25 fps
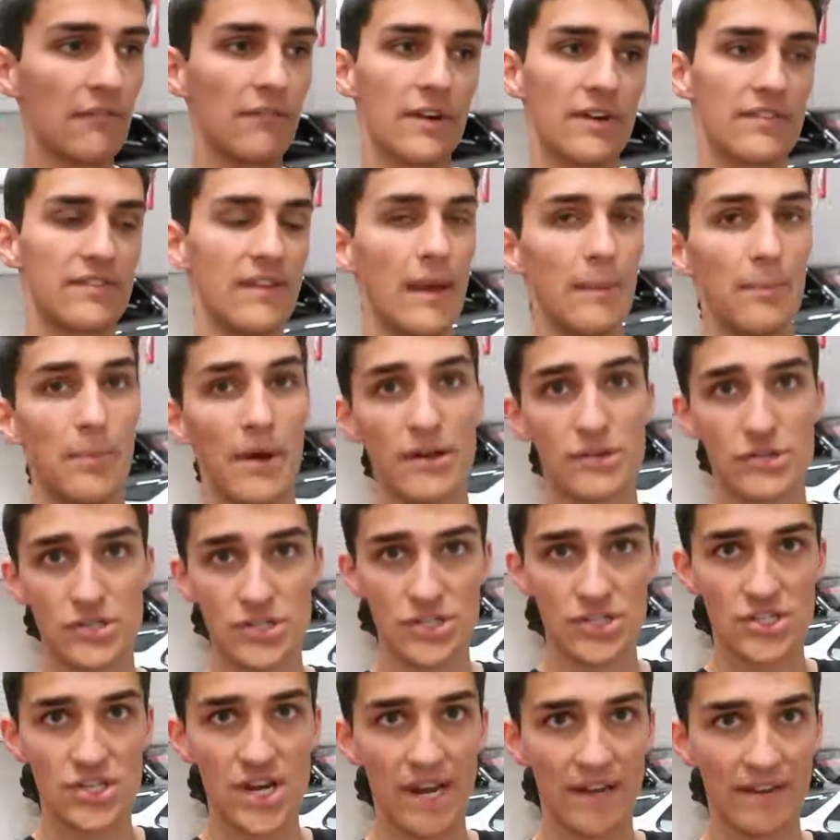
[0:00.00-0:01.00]
For example, I was
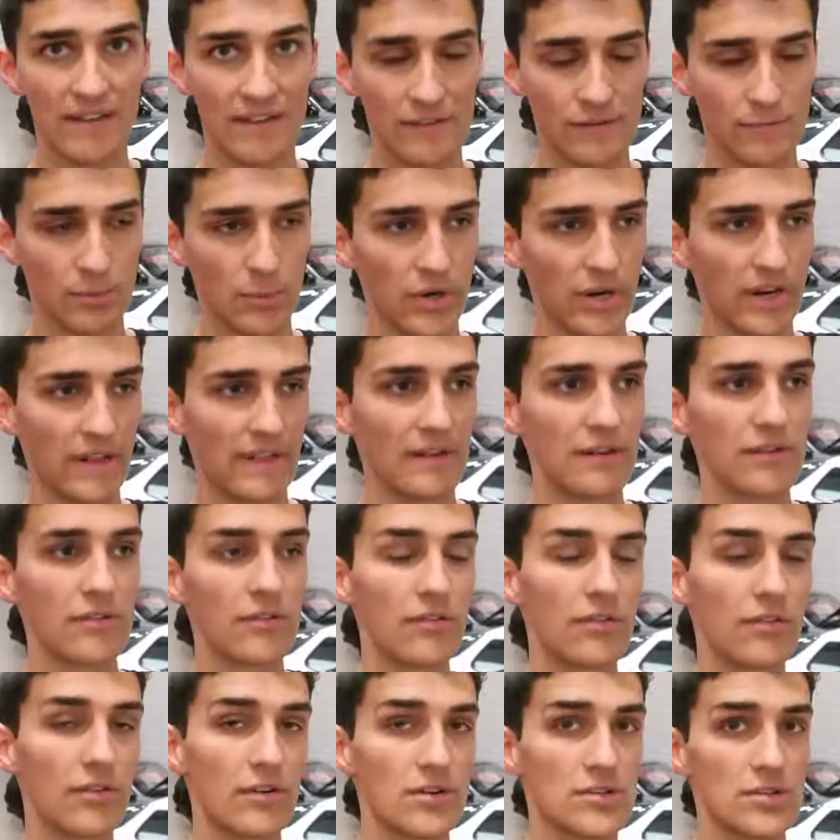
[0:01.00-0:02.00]
just checking this morning,
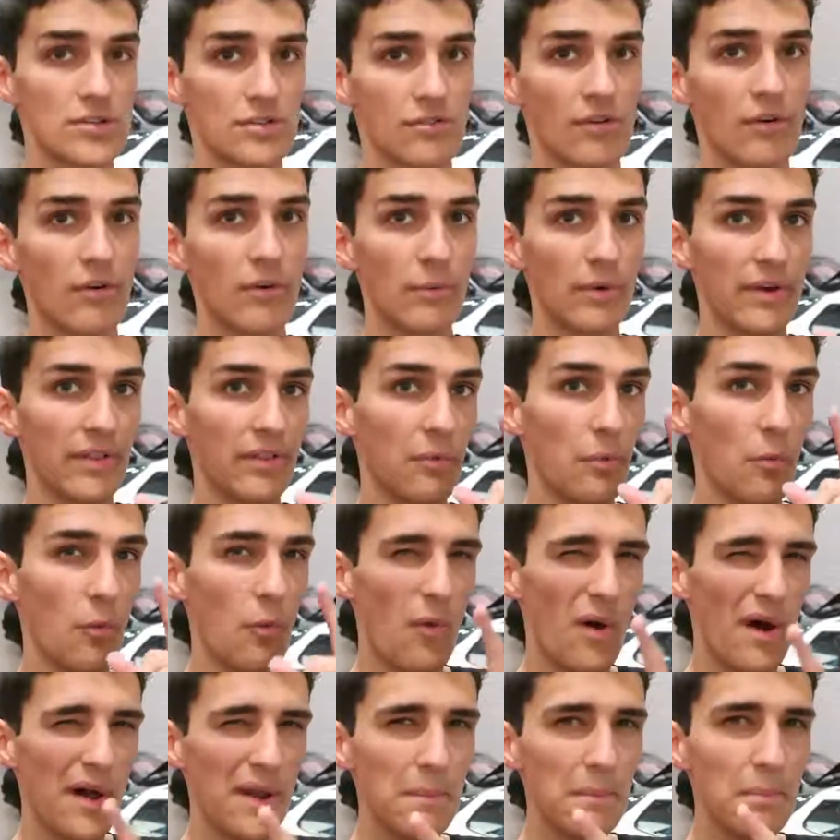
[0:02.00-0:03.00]
there's a search result with
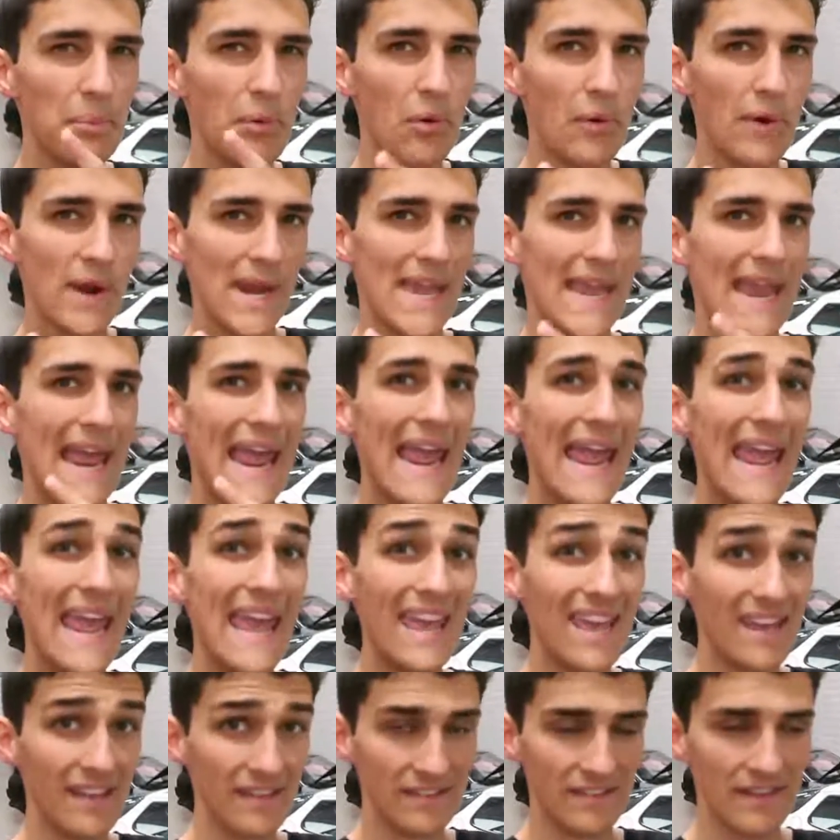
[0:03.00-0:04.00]

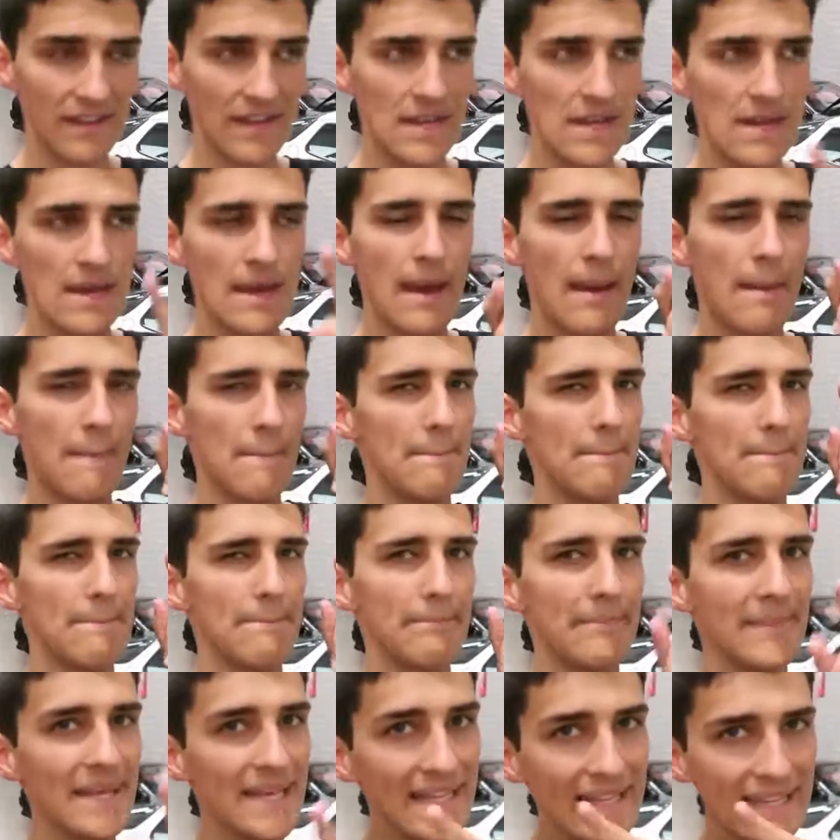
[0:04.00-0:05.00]
1.8
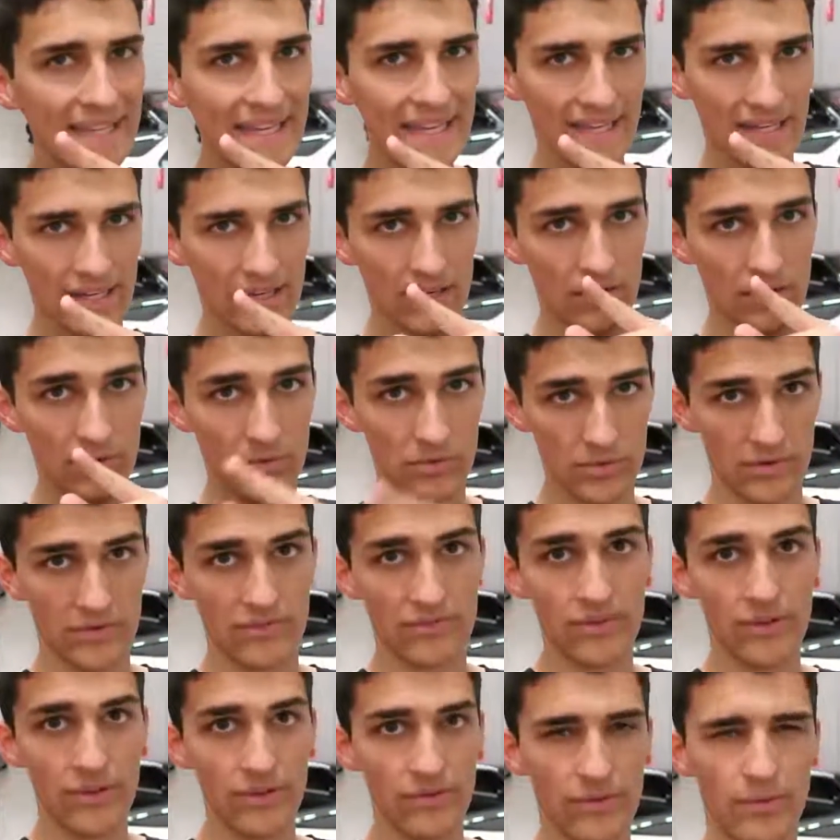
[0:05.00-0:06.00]
million
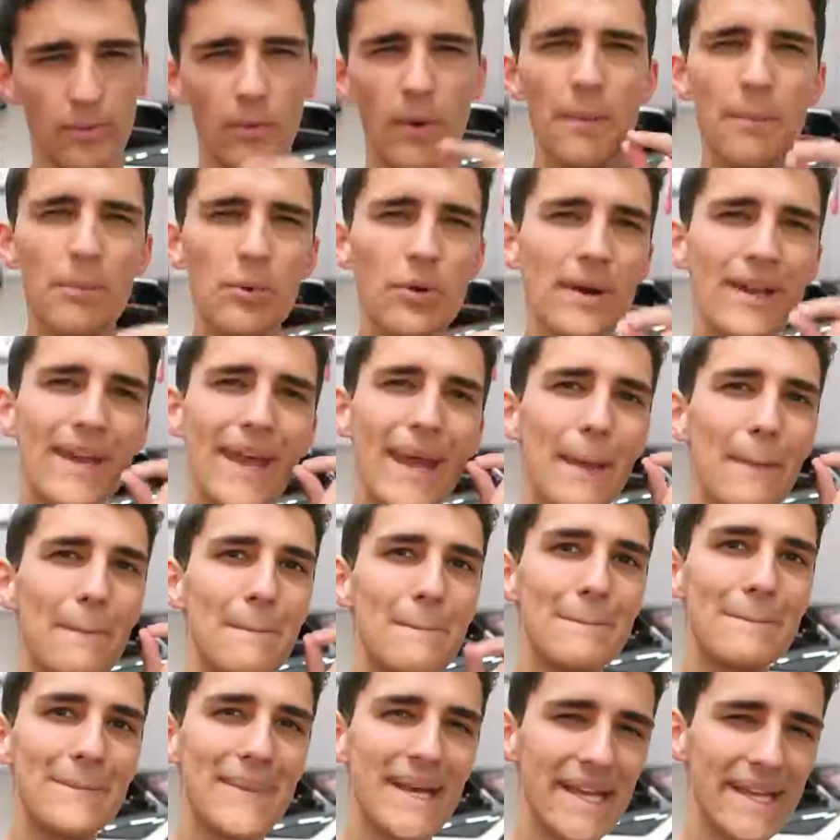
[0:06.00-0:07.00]
results, 1.8
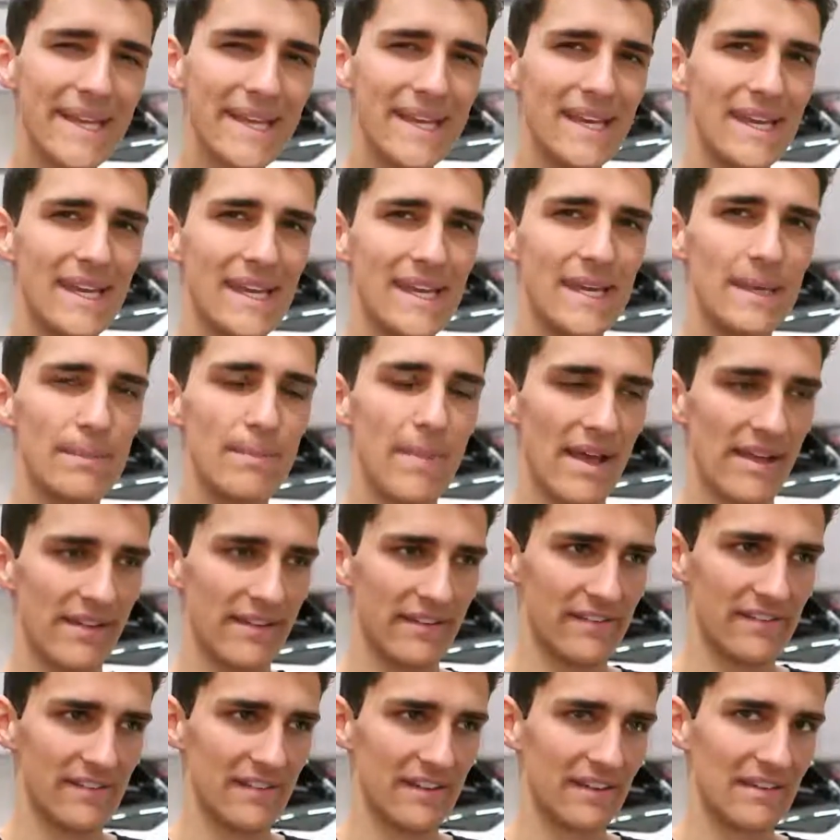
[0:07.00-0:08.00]
million eBay
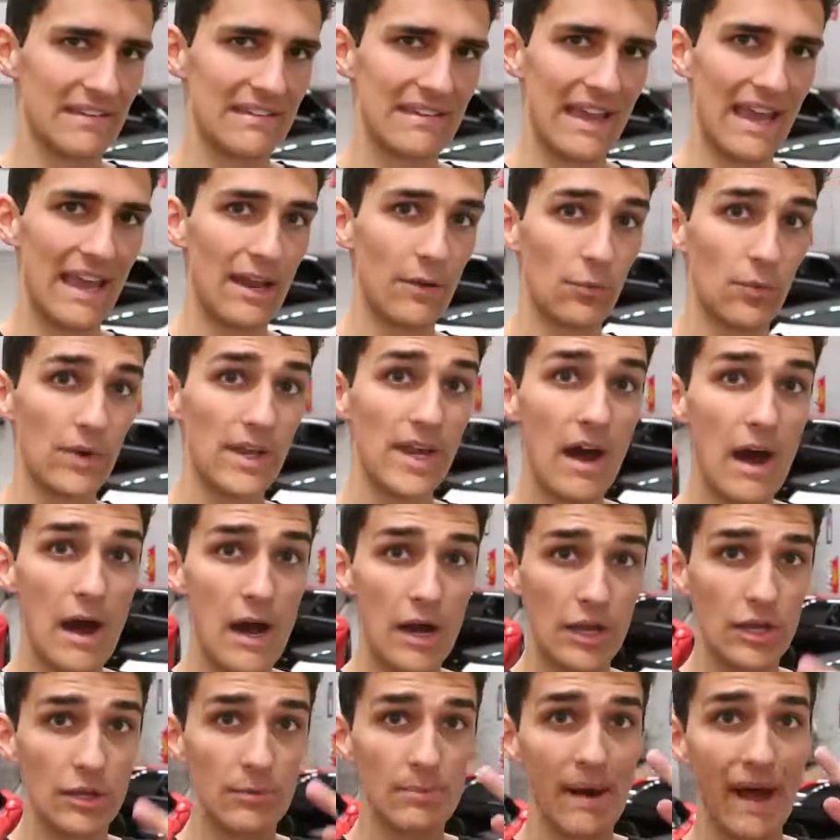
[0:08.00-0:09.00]
listings, and we
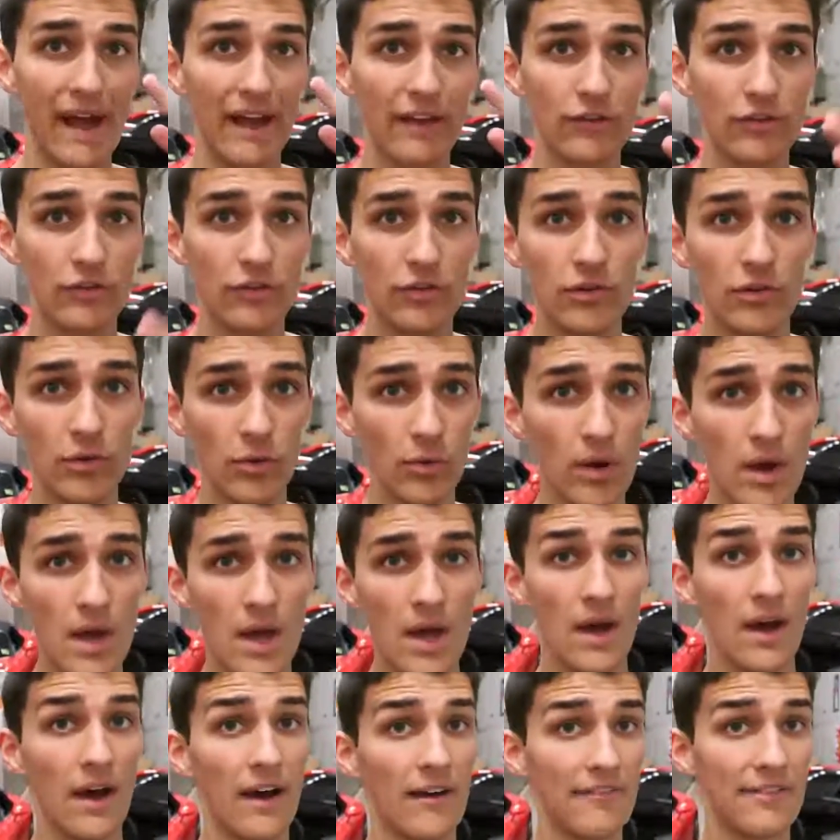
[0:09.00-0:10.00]
occupy 2
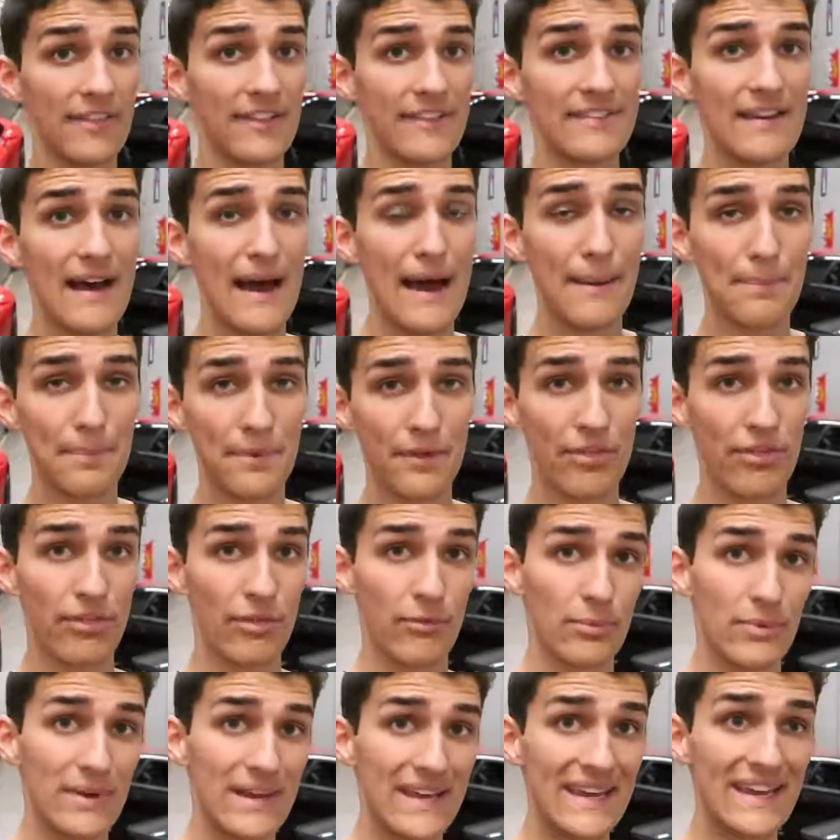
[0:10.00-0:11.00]
of the
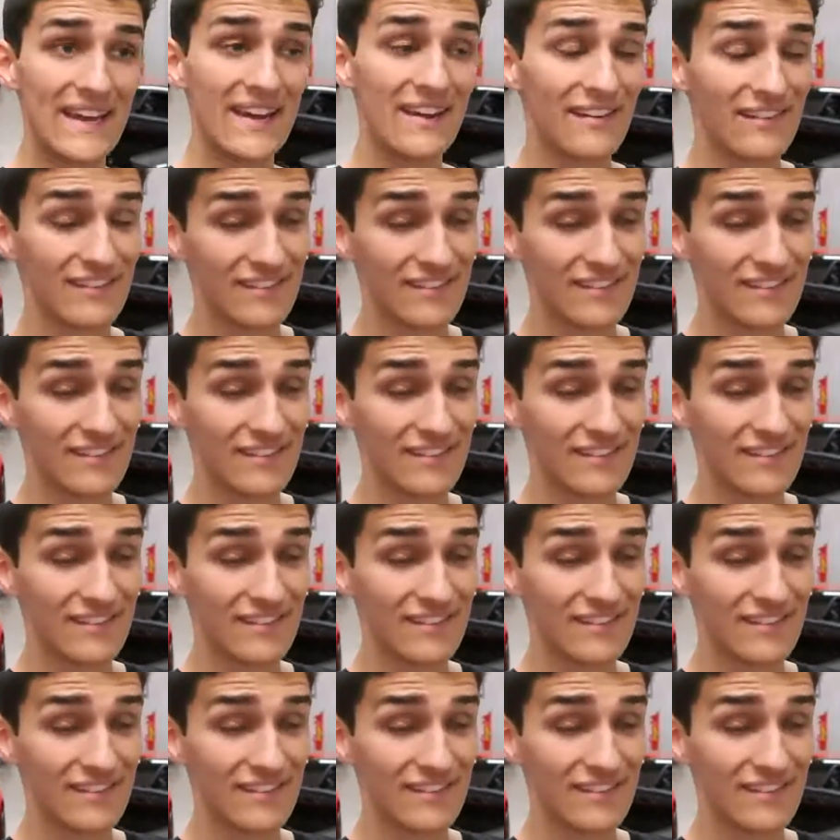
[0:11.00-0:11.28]
top 3